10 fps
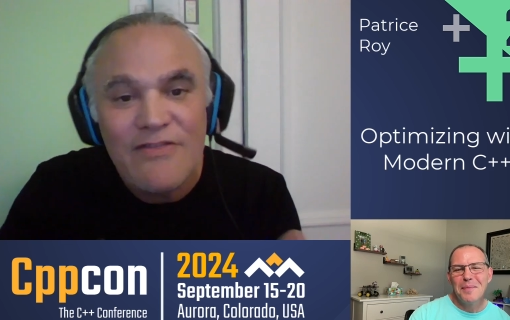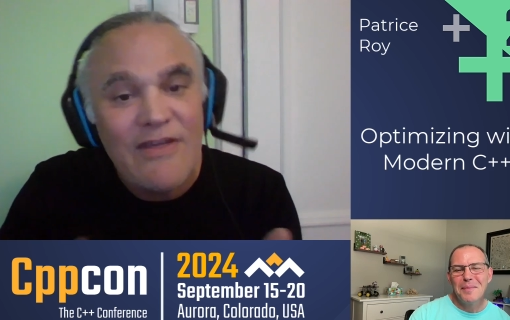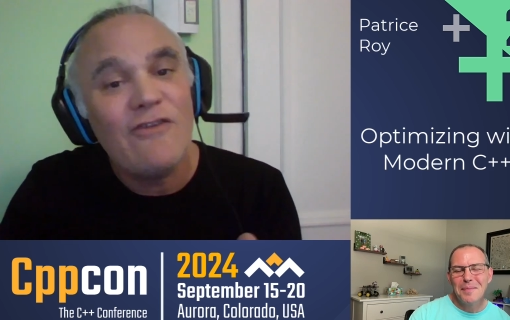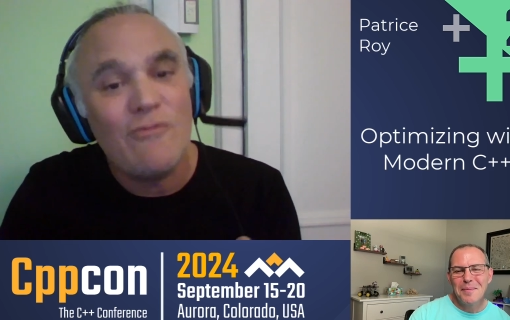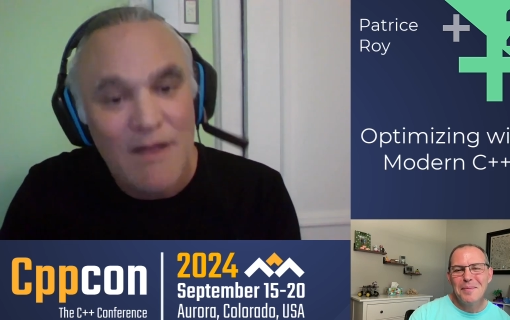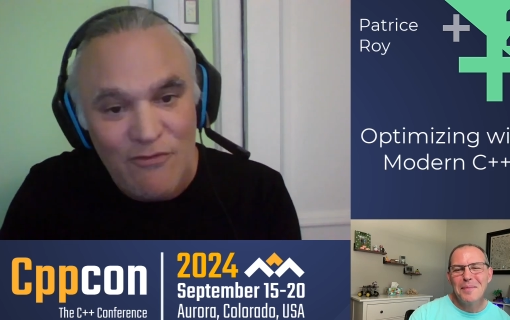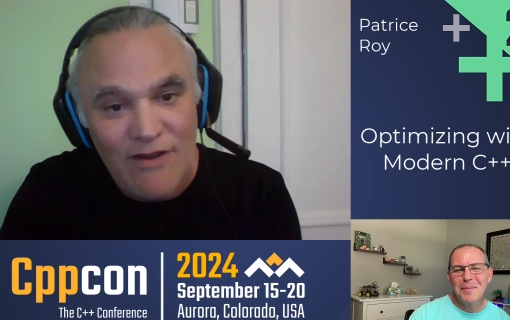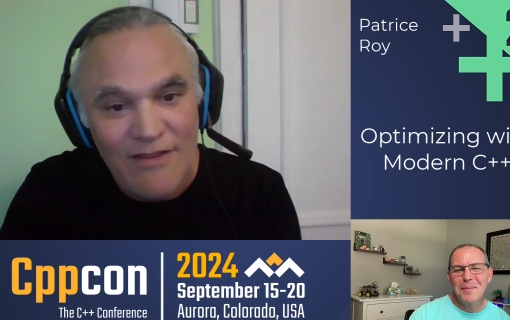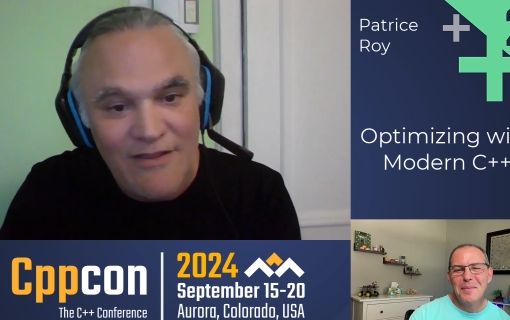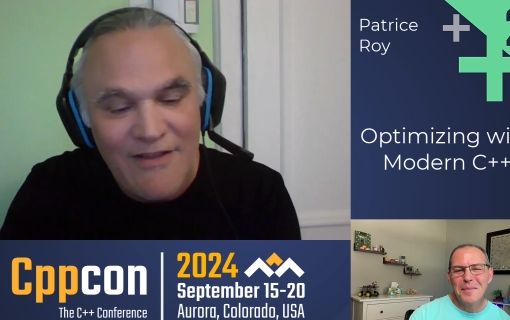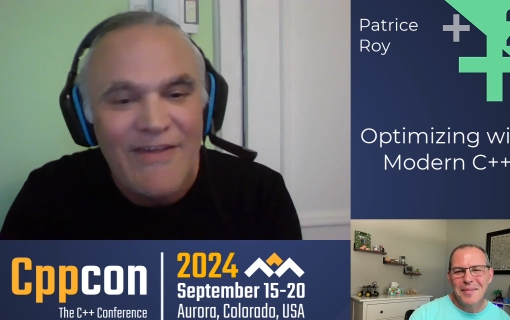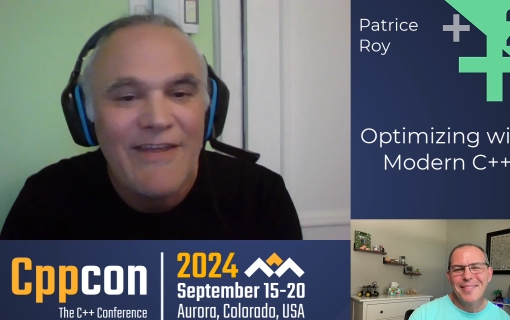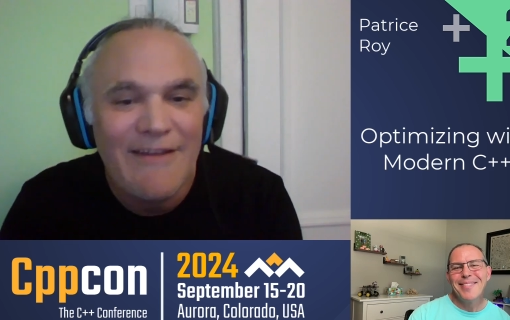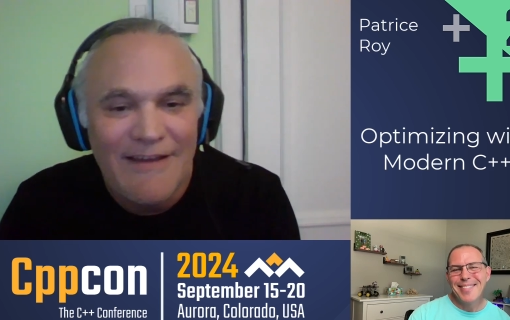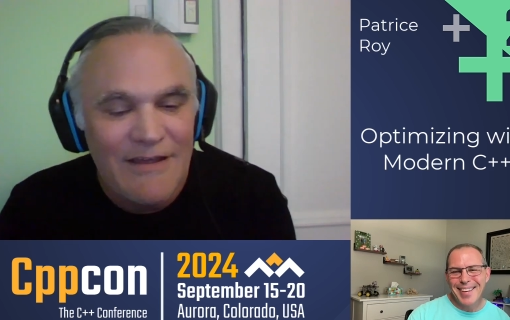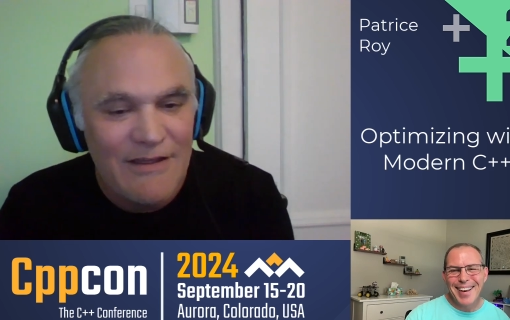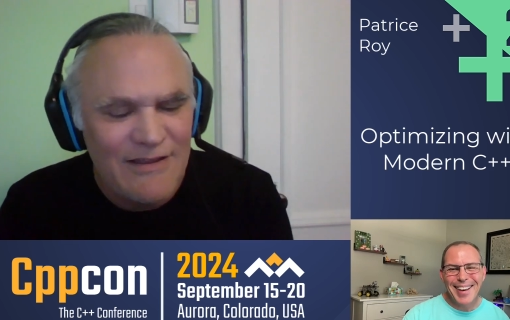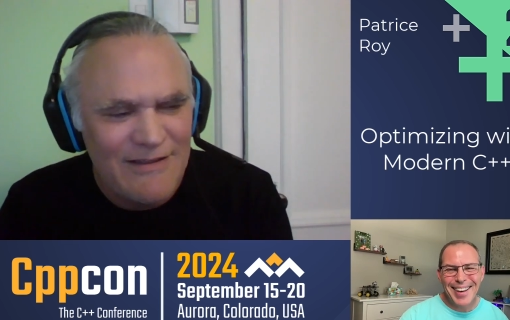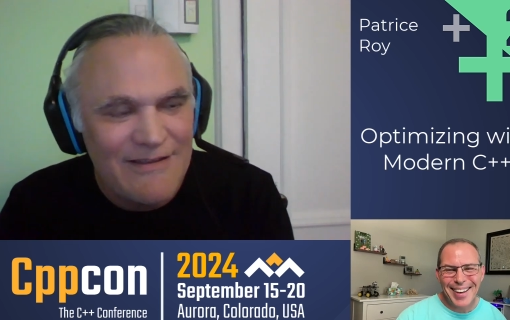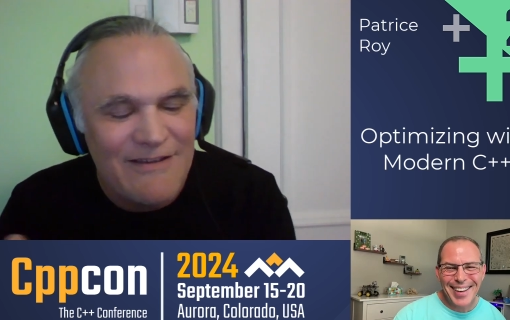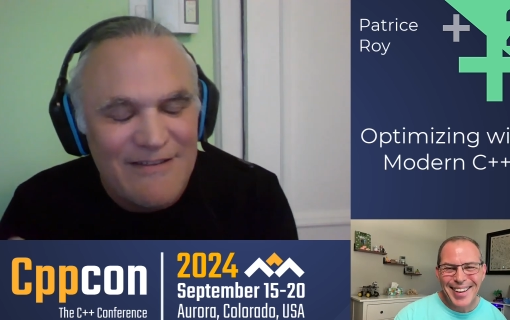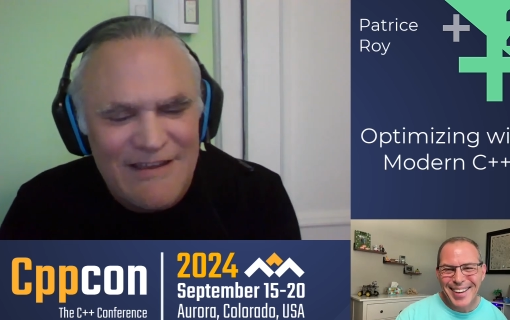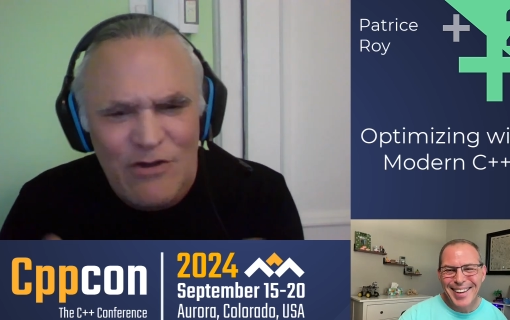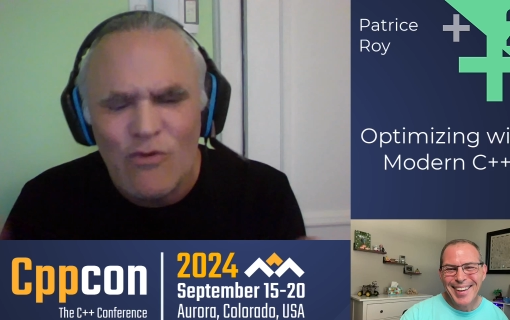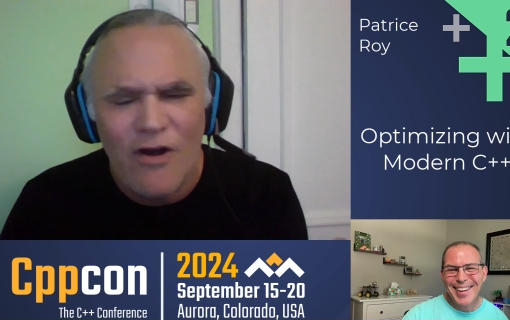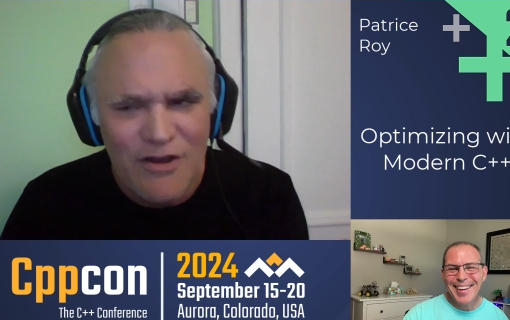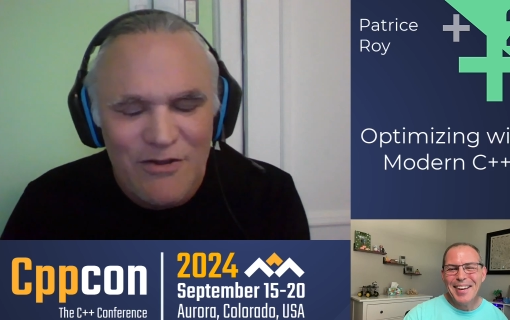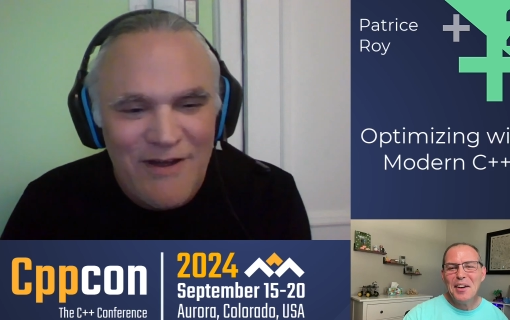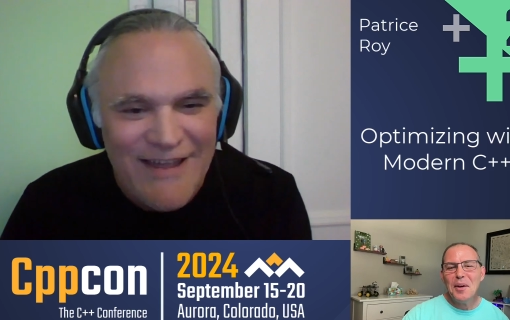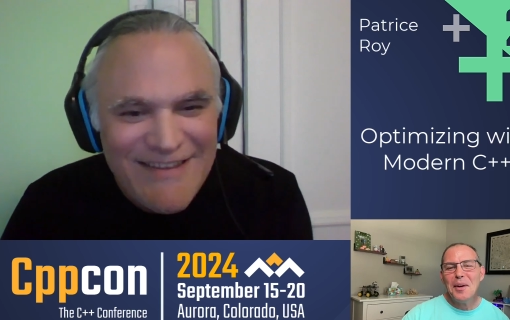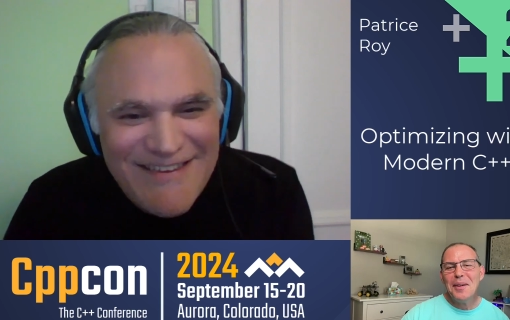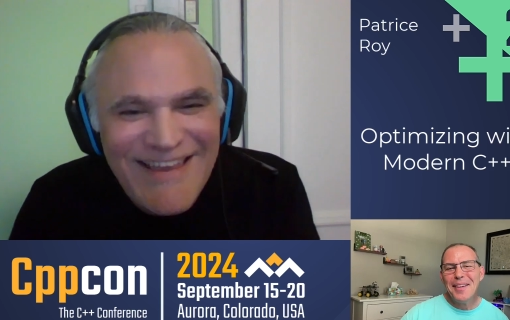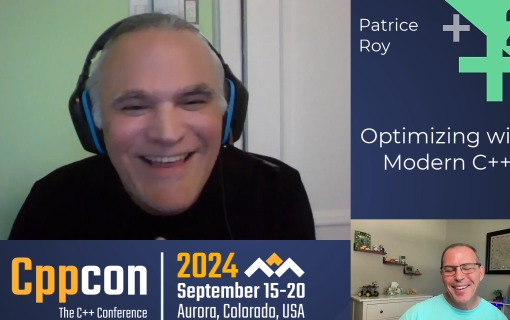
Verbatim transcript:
Speaker 1: thank you, my friend, he's going to say, who are you? I guess